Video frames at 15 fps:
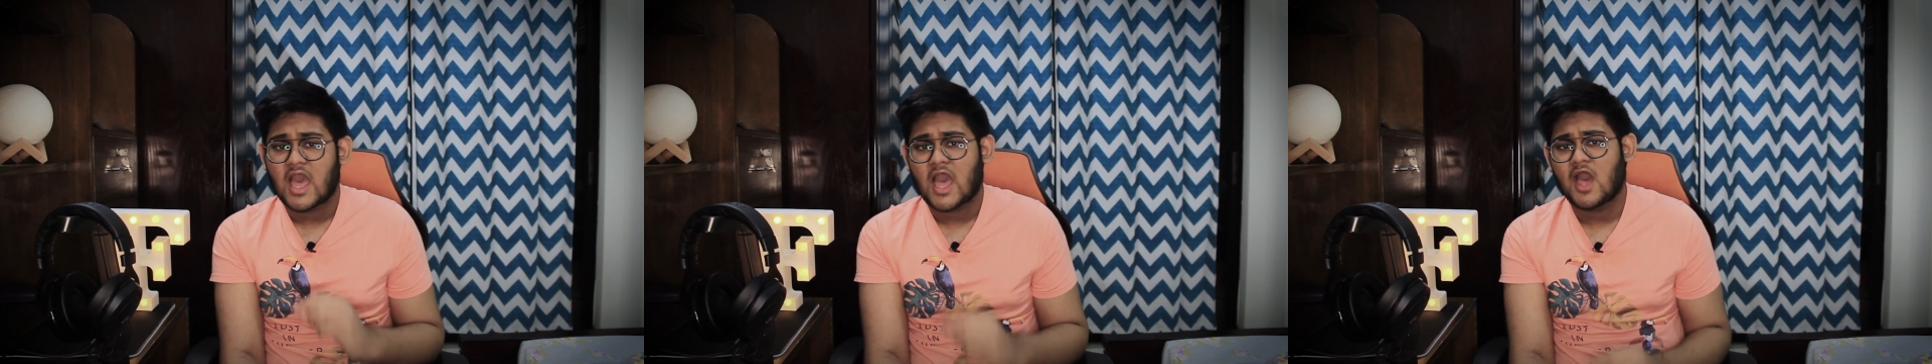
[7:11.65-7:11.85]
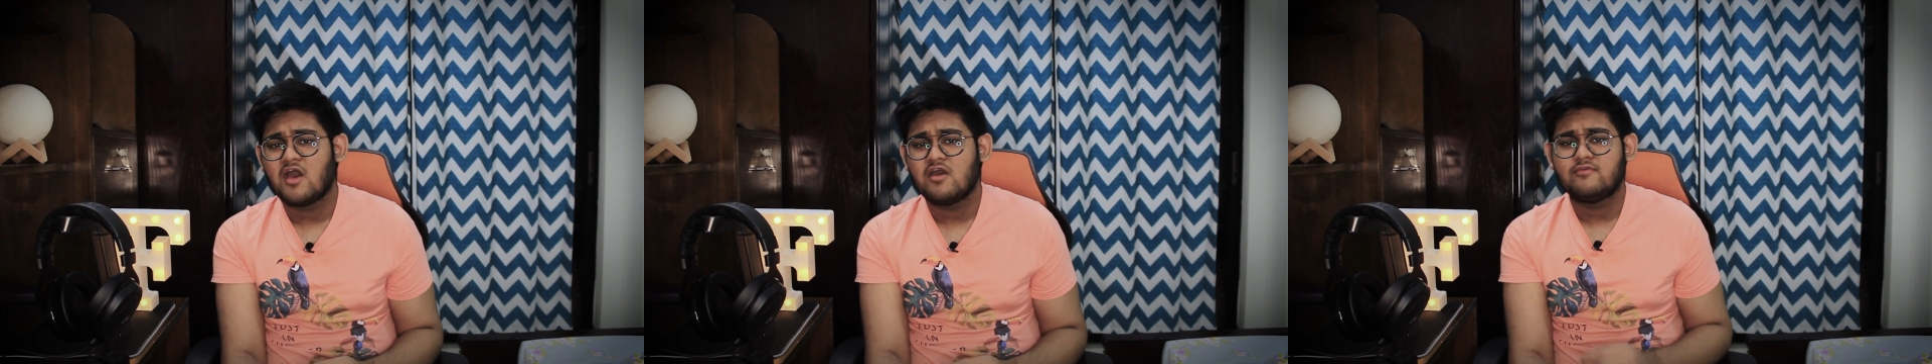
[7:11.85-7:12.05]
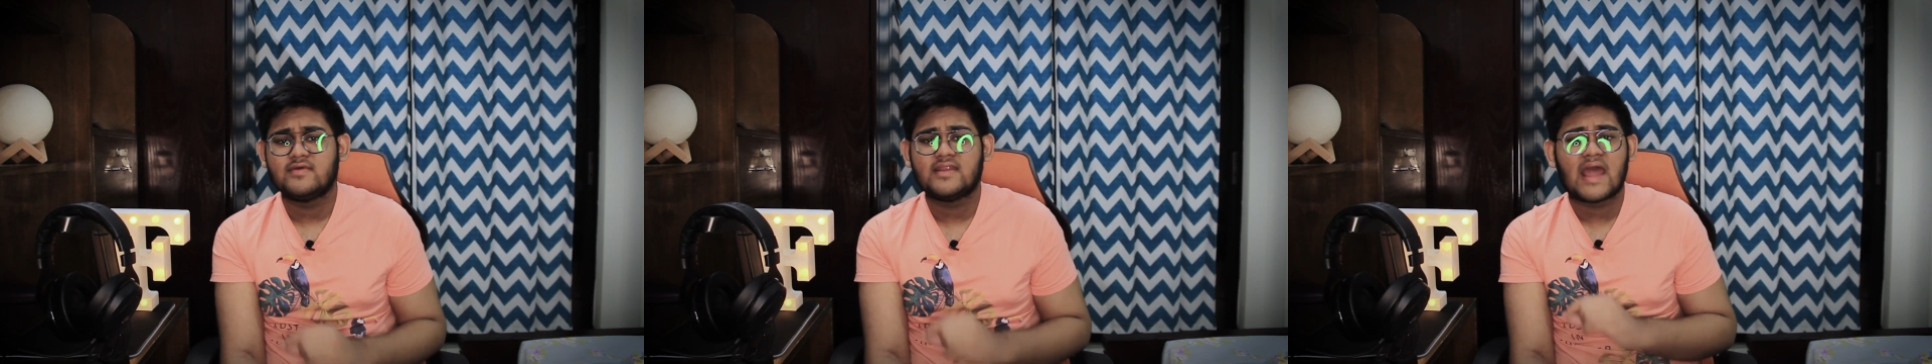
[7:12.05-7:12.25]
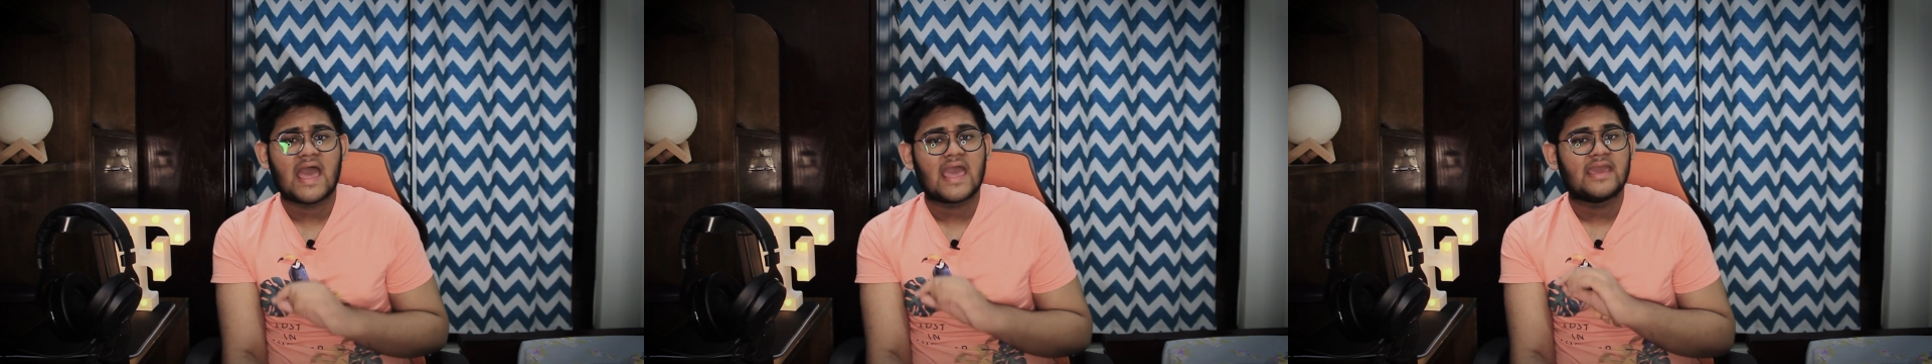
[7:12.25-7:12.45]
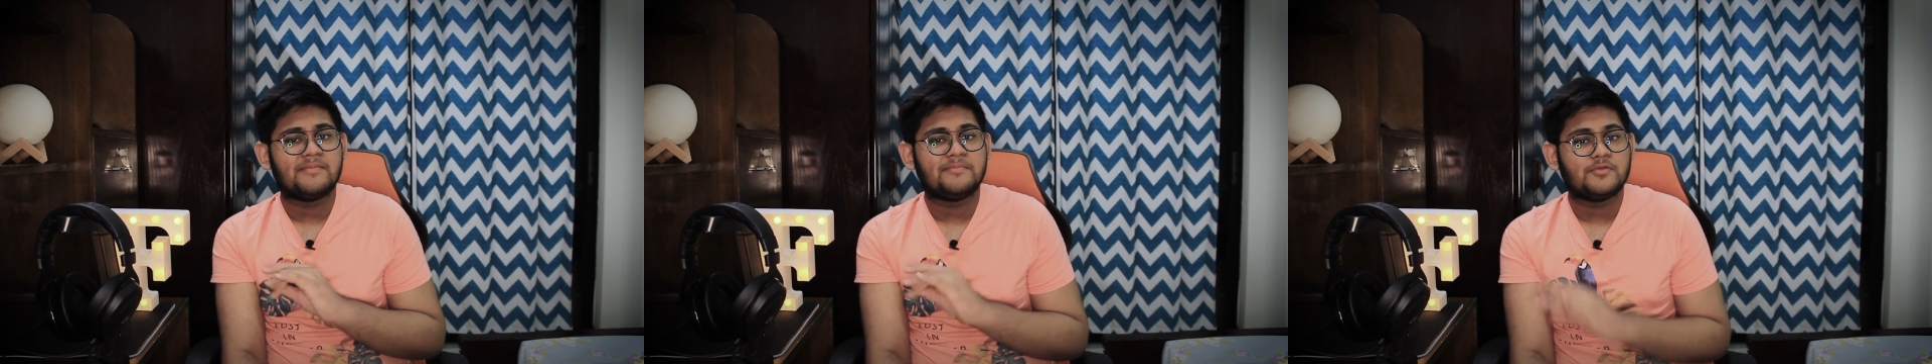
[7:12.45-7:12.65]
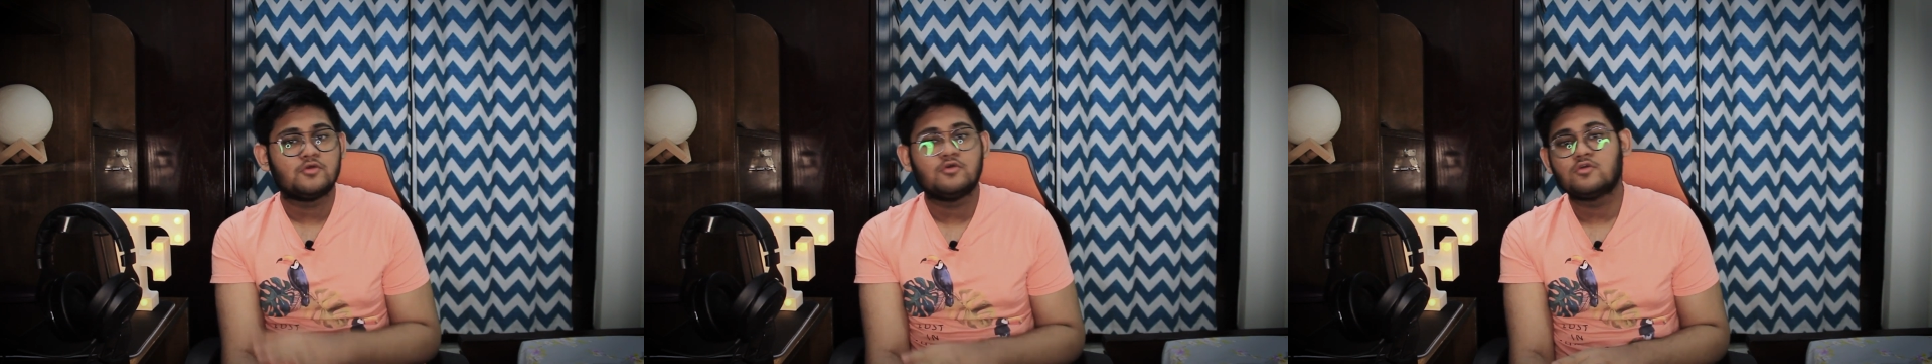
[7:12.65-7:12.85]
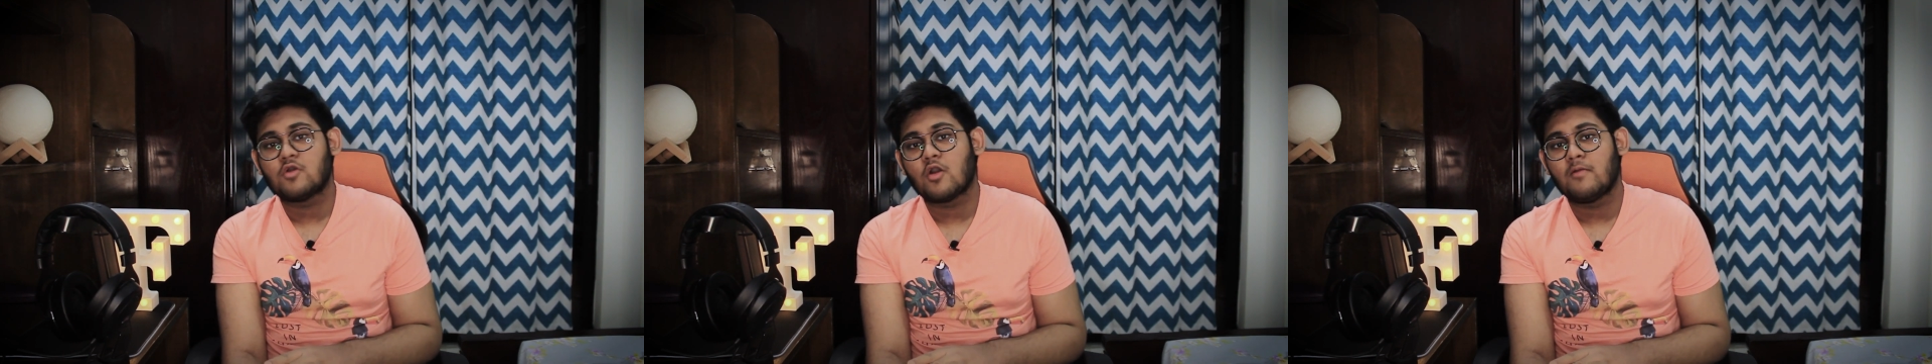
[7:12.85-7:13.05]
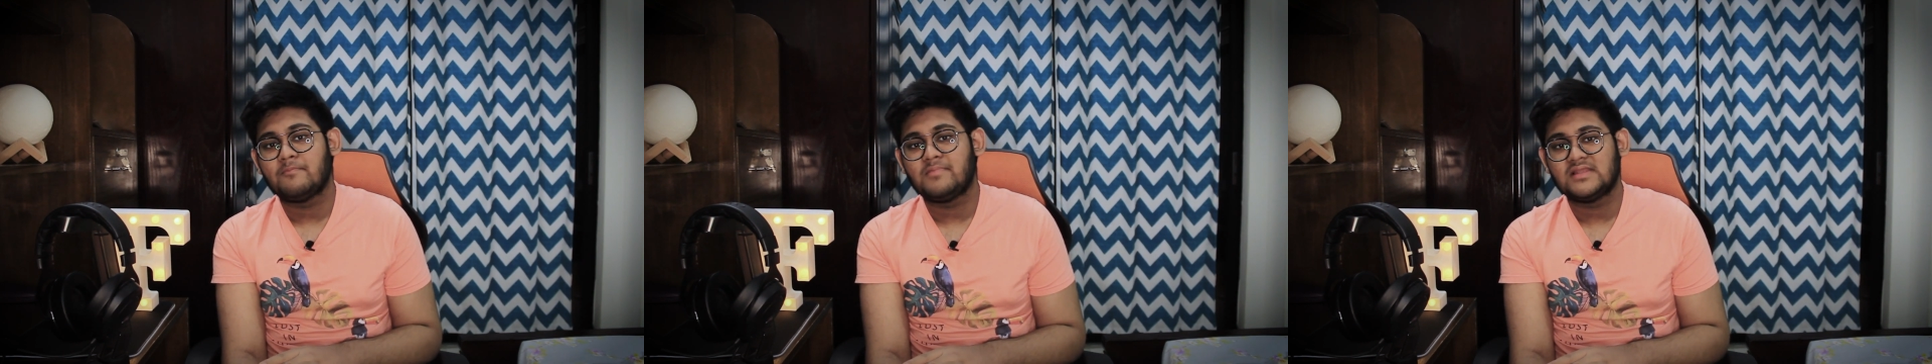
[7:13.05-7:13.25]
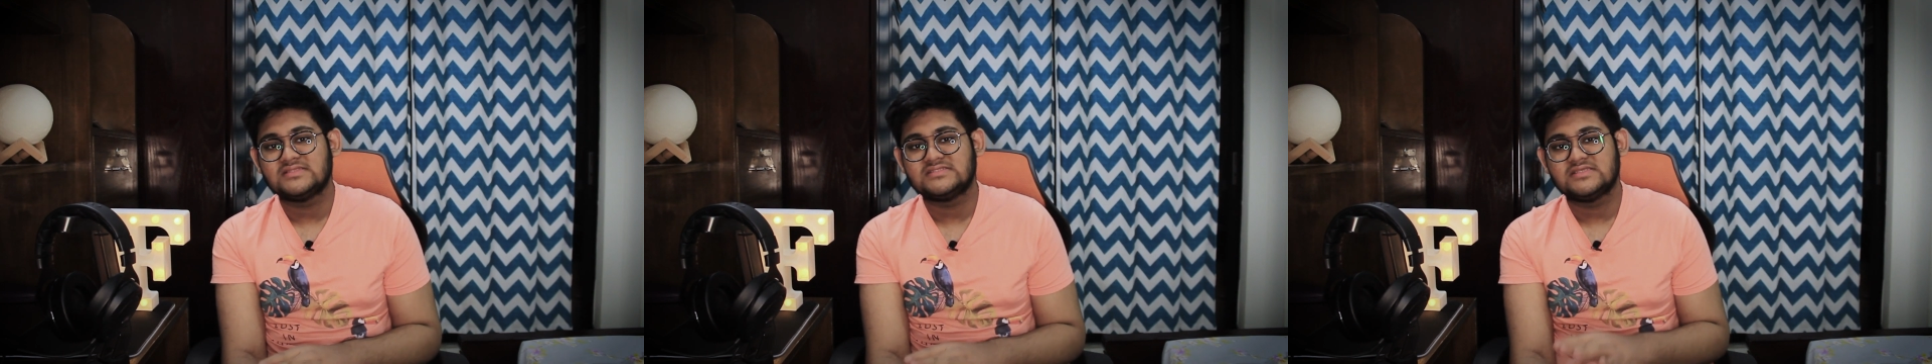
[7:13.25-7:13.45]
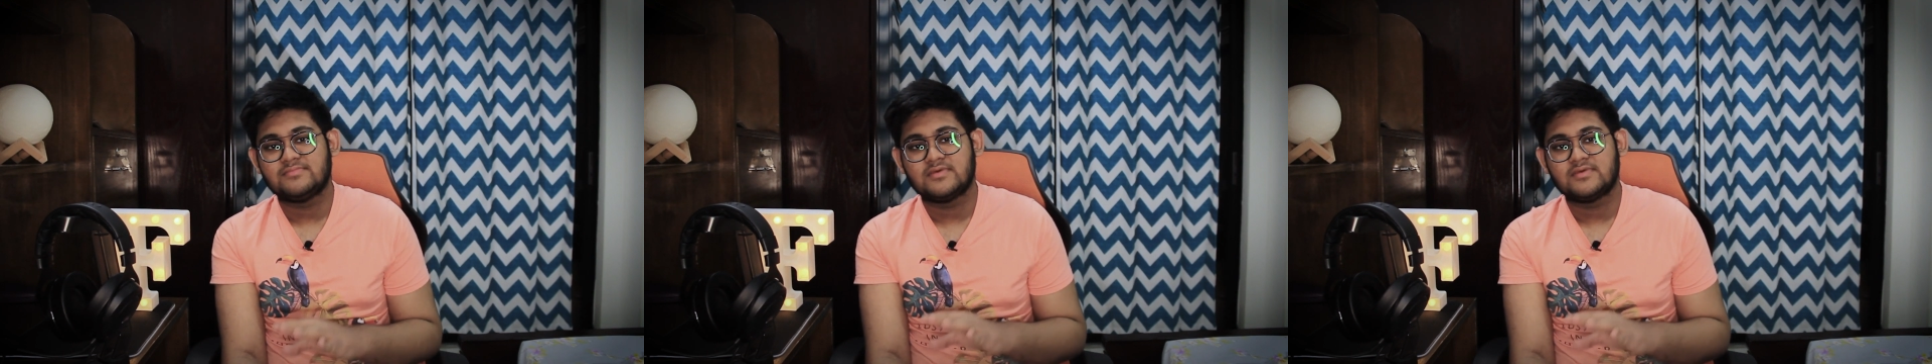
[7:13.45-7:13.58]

However, I have no complaints